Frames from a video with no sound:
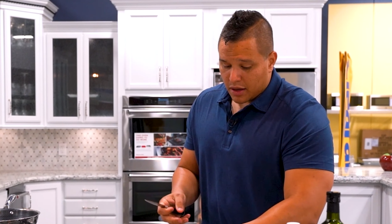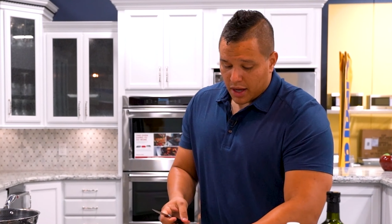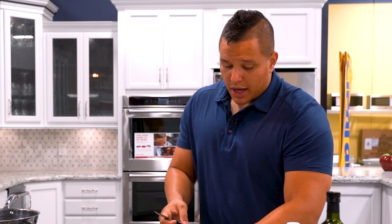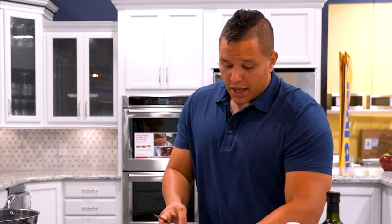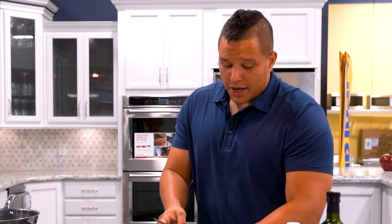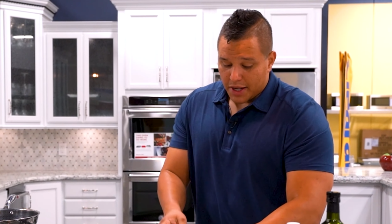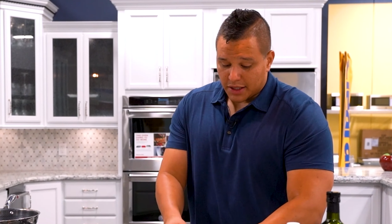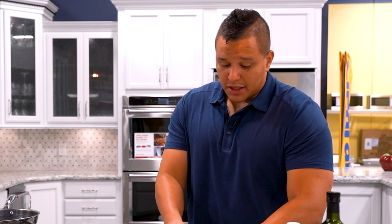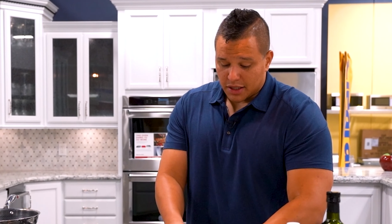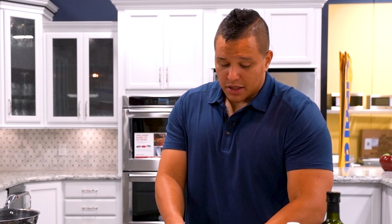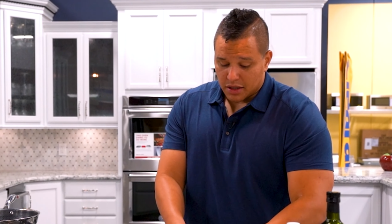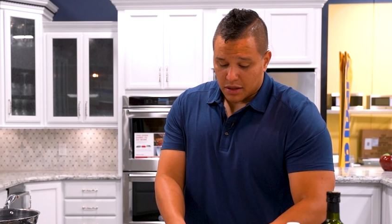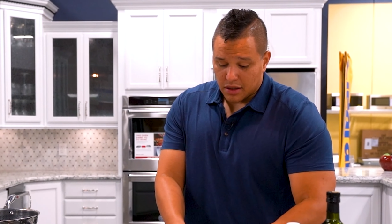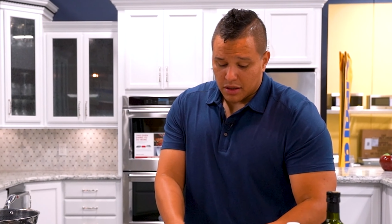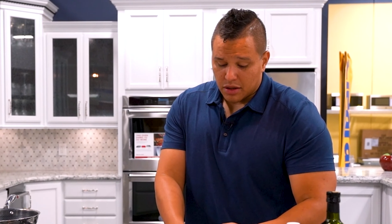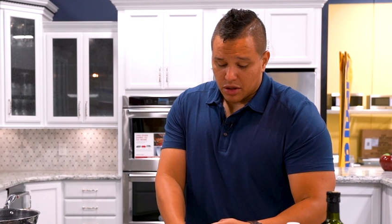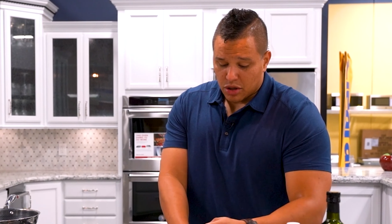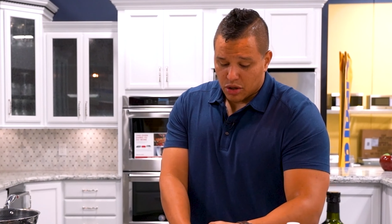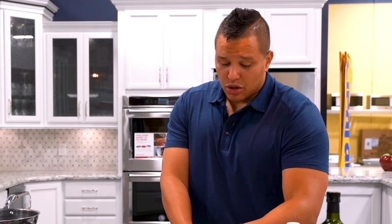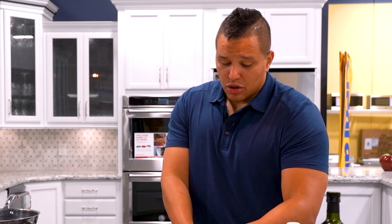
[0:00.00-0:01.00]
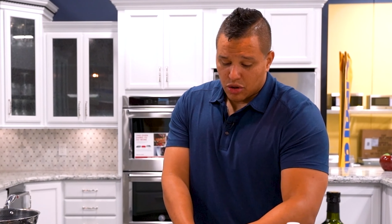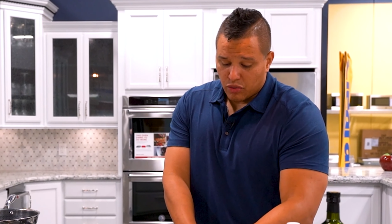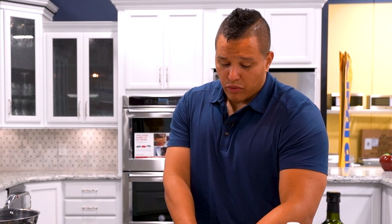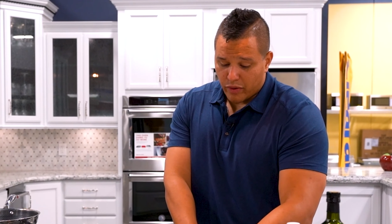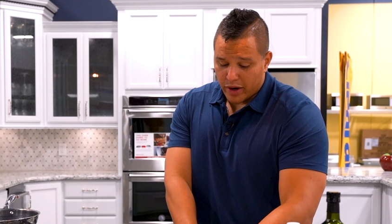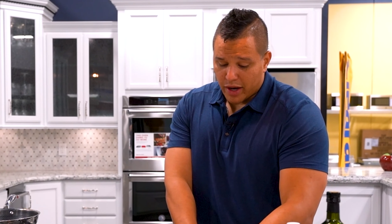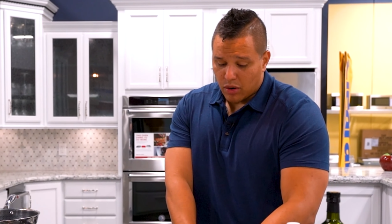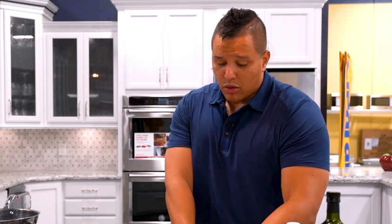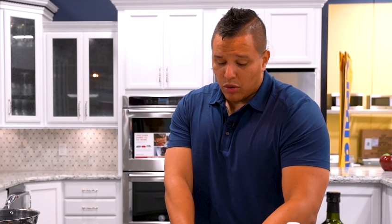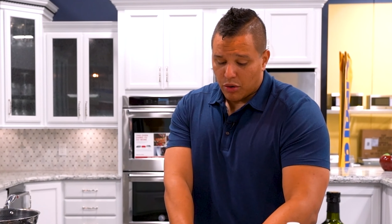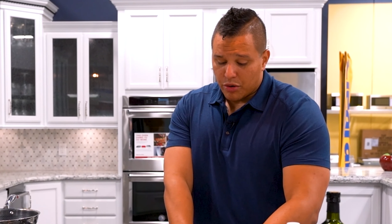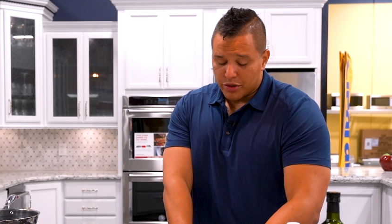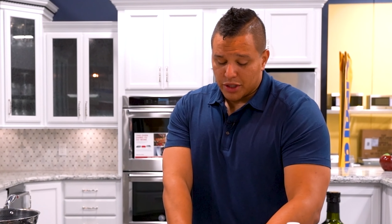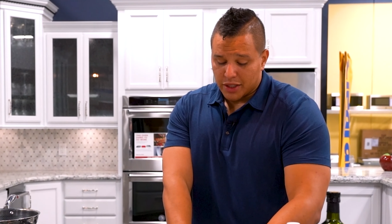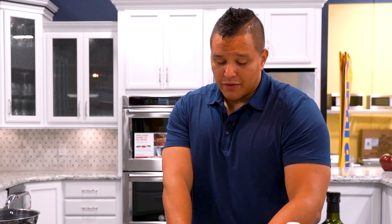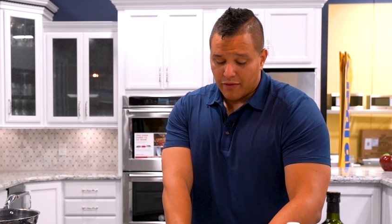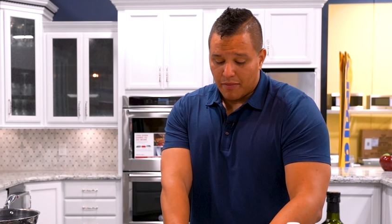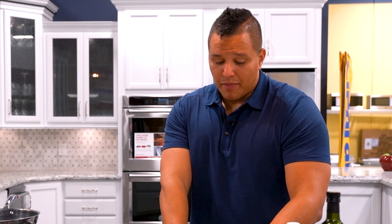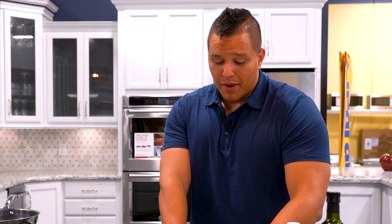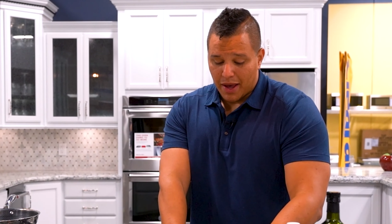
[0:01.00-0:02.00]
And it's just 3/4
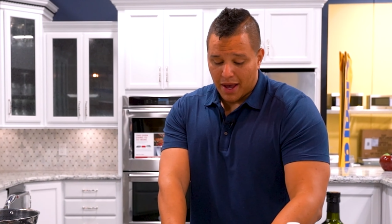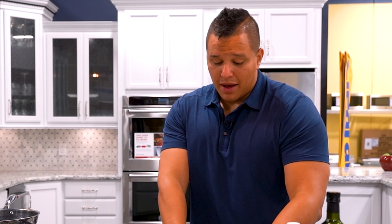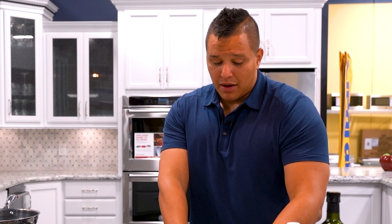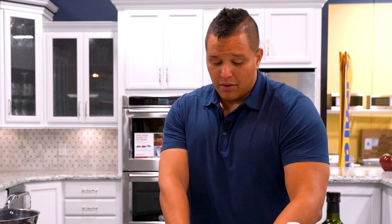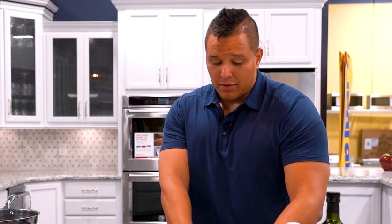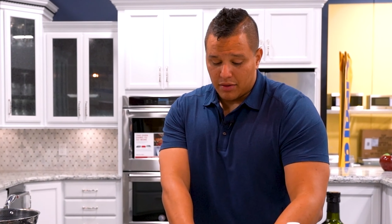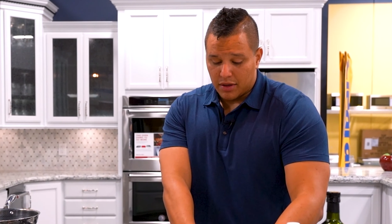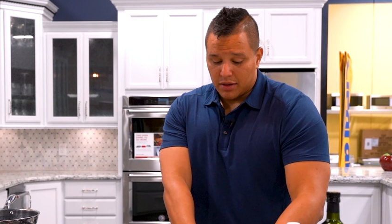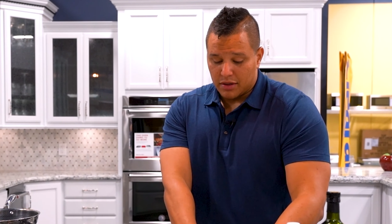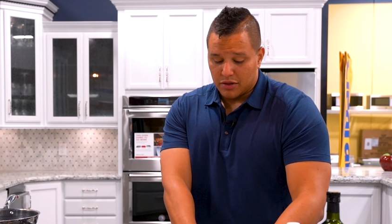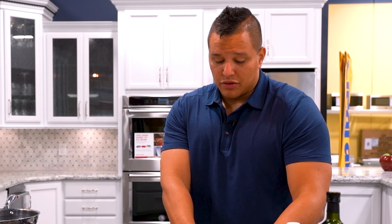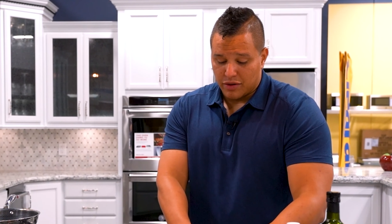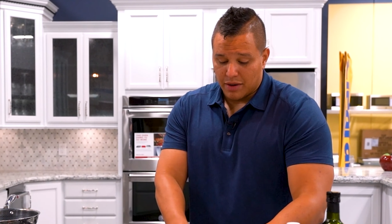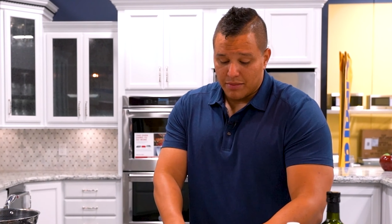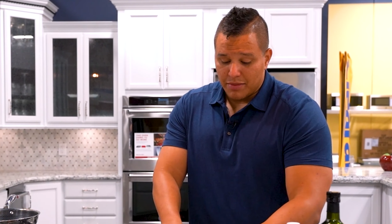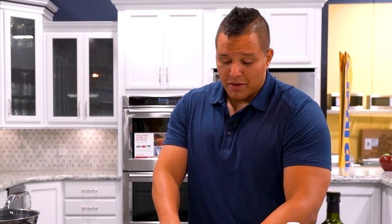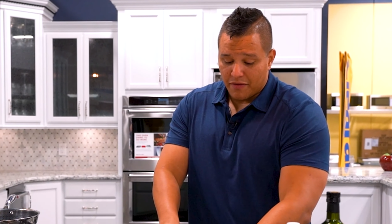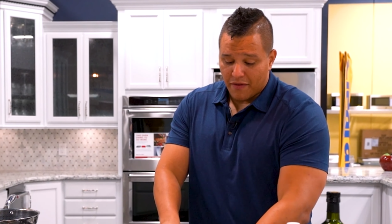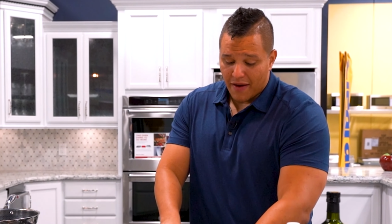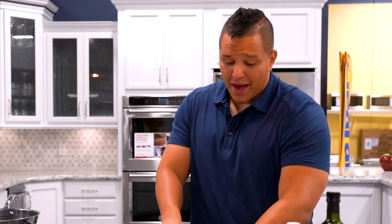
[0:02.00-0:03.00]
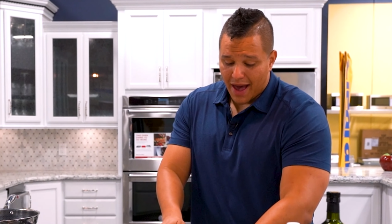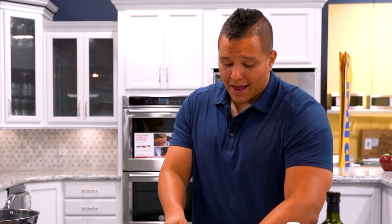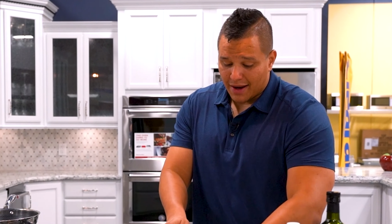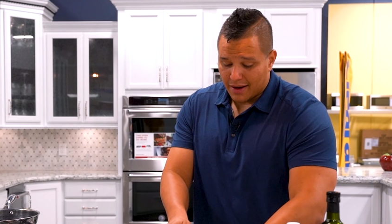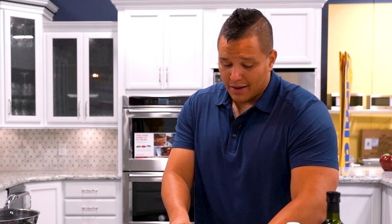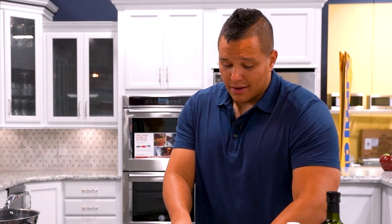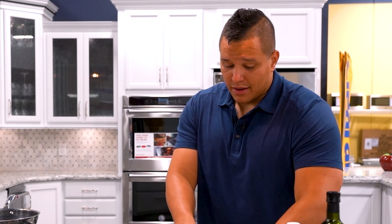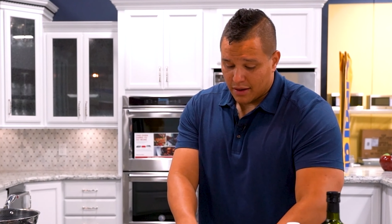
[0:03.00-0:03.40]
of a pound. Trim the fat.